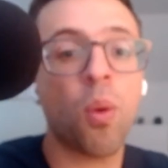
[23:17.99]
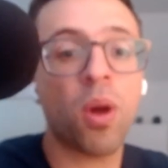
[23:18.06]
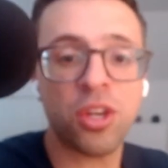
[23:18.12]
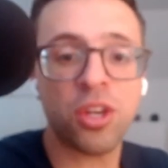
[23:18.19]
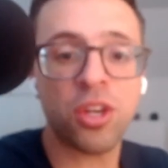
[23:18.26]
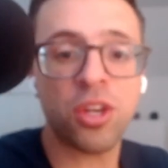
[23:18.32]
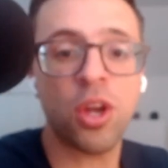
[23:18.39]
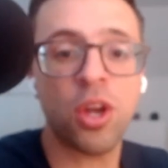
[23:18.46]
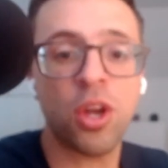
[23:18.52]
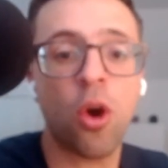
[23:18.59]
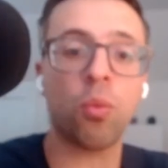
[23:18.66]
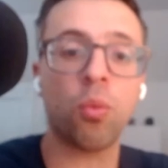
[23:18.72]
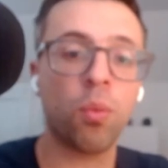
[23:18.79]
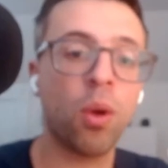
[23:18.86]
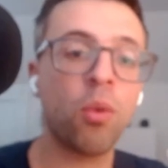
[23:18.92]
you want to know
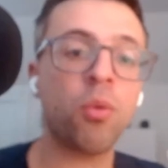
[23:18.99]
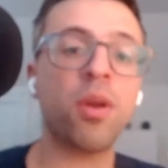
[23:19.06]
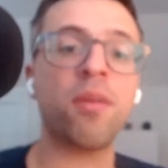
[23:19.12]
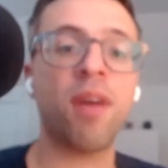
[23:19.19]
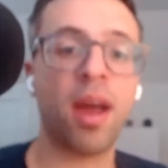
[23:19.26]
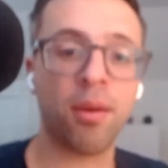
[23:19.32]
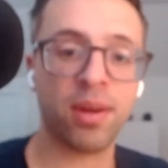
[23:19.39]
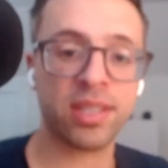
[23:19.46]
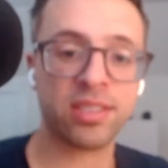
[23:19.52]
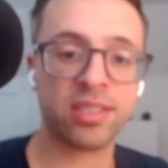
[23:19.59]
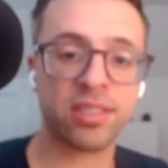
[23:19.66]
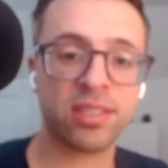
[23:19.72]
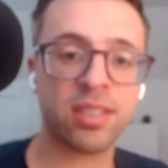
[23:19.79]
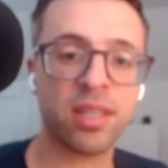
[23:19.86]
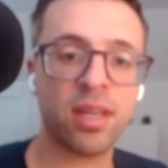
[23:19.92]
about
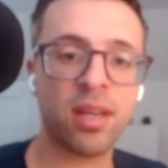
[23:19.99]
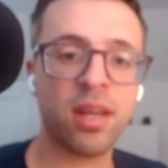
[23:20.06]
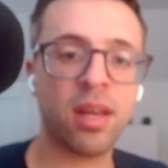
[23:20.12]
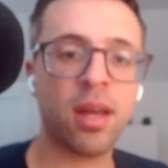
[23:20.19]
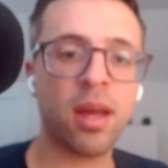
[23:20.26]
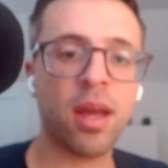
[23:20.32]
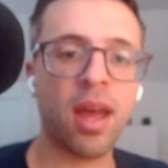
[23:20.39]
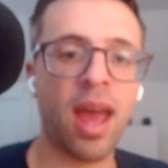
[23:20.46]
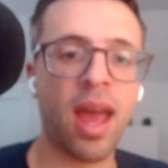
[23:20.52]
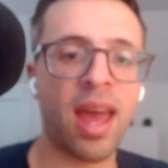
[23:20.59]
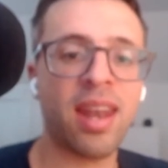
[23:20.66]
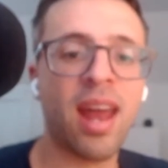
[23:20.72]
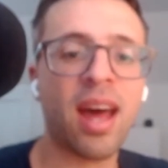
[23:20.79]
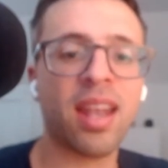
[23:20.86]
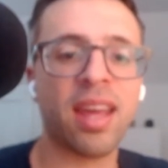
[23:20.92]
coronavirus
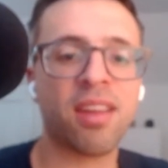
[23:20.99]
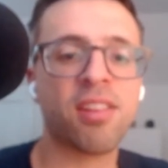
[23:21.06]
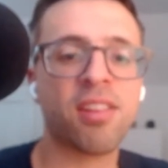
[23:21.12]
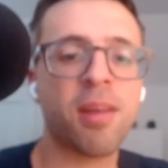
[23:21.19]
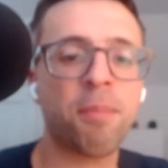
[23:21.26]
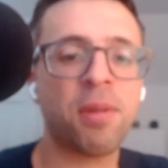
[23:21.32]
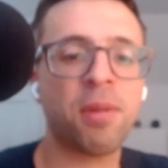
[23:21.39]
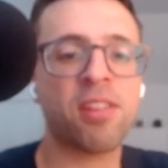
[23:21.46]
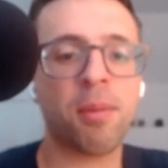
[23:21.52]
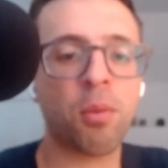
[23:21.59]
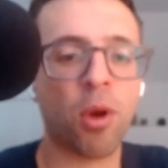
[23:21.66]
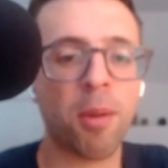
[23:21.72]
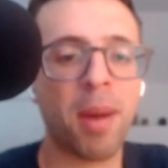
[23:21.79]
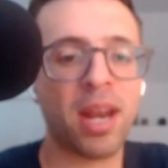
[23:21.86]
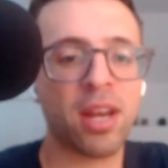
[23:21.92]
and not like something
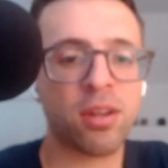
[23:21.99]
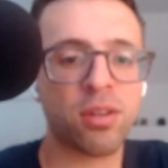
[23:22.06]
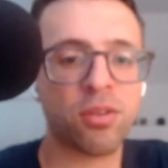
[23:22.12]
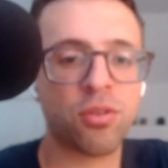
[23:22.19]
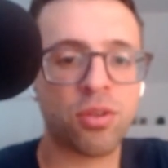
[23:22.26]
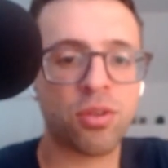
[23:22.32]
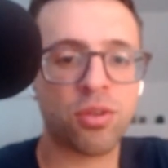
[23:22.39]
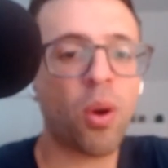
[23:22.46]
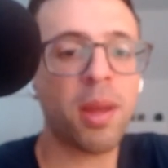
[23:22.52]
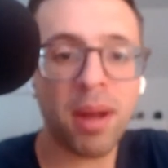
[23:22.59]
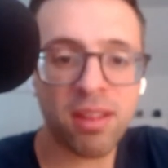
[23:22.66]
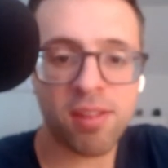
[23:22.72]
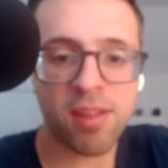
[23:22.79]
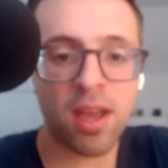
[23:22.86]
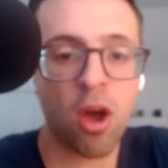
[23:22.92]
somebody wrote about it
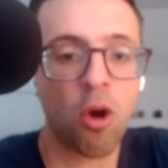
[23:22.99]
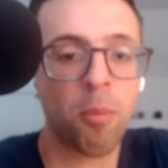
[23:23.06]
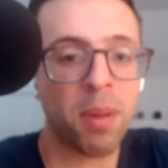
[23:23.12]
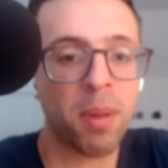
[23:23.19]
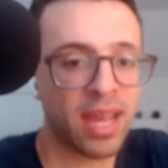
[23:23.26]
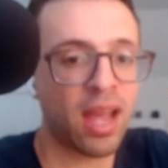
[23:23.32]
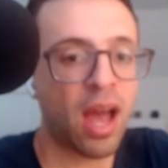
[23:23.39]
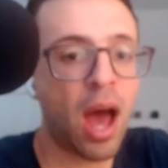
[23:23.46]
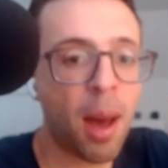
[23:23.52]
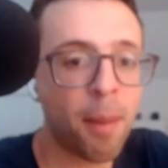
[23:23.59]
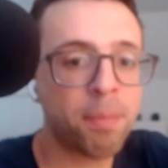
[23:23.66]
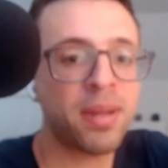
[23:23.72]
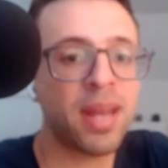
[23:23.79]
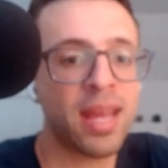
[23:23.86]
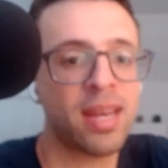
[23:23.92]
20 months ago, but like
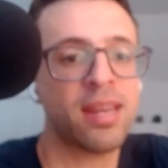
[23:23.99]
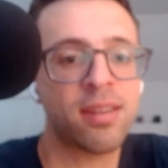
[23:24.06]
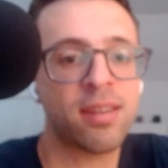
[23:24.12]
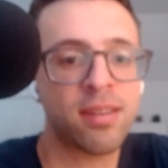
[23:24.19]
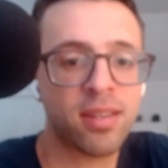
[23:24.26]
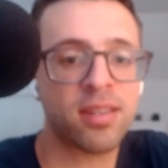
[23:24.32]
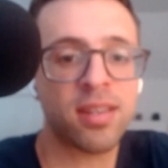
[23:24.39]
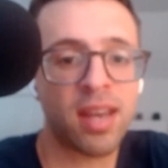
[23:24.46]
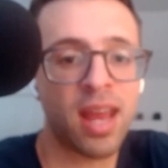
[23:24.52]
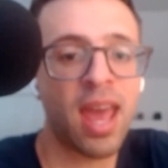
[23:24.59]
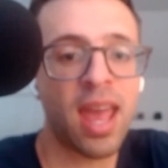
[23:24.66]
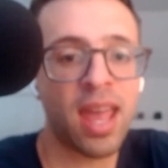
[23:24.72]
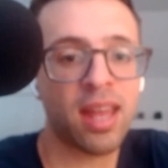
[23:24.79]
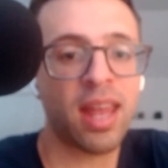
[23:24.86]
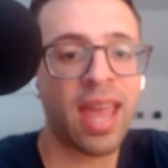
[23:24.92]
updated to
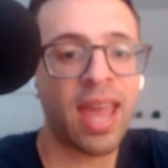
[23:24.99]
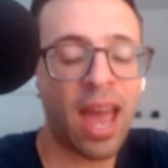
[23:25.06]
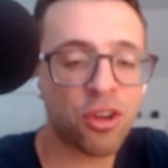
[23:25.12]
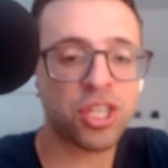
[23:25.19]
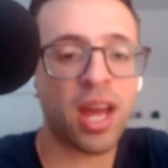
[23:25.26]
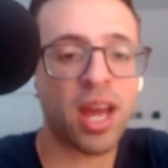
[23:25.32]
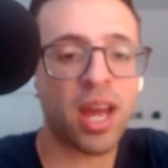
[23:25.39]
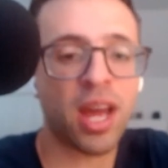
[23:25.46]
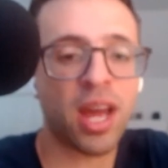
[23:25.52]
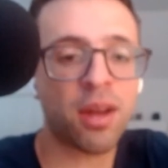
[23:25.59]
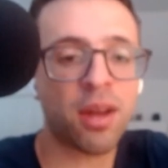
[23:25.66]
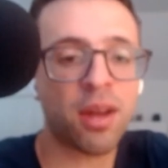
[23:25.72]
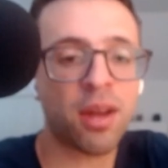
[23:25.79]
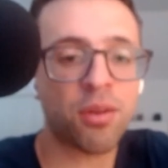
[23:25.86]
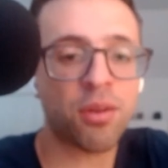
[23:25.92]
today. Like, how should I
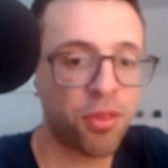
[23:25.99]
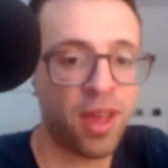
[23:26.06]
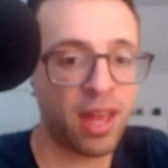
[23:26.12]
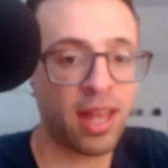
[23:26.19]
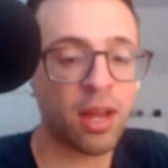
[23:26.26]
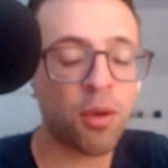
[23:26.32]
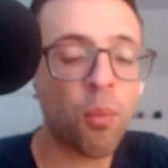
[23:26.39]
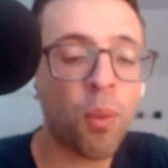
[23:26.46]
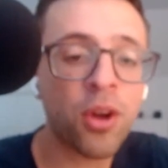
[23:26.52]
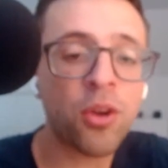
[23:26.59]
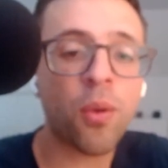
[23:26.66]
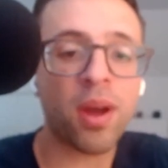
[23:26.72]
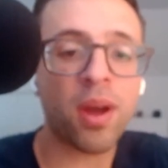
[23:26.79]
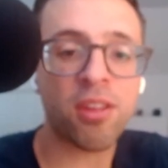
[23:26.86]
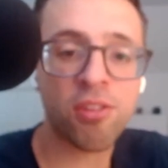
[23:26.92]
understand this whole thing? Like,
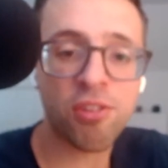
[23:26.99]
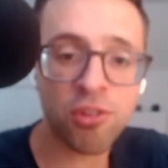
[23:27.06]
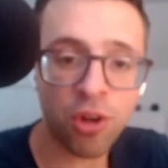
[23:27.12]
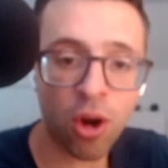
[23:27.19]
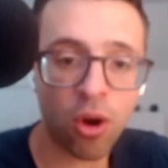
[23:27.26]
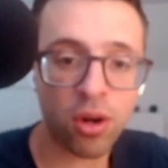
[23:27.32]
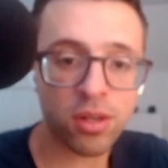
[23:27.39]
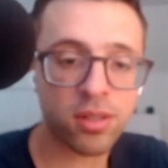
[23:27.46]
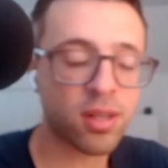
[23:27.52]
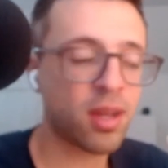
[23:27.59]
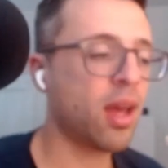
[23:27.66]
where do I start?